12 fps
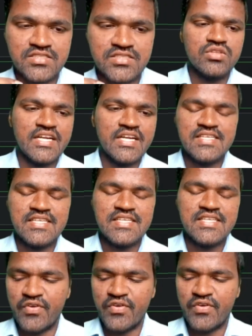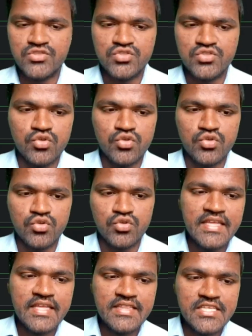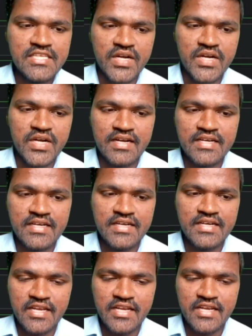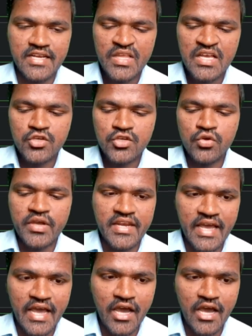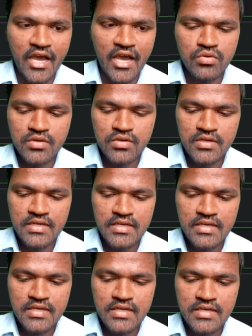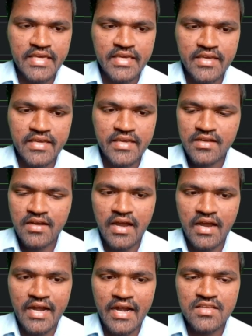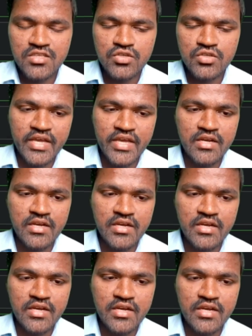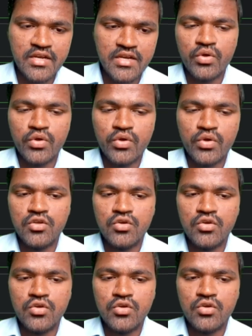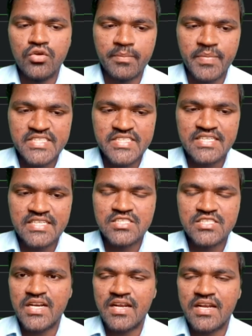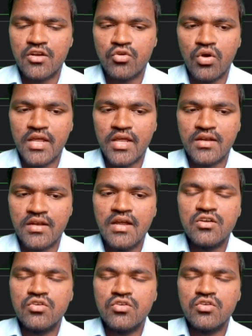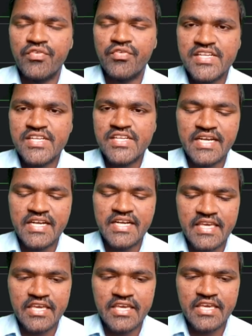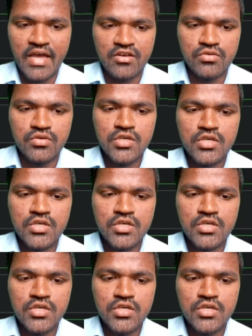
So that is a difference. So in this particular dictionary, you can have key, and you need to represent this particular colon to differentiate key value.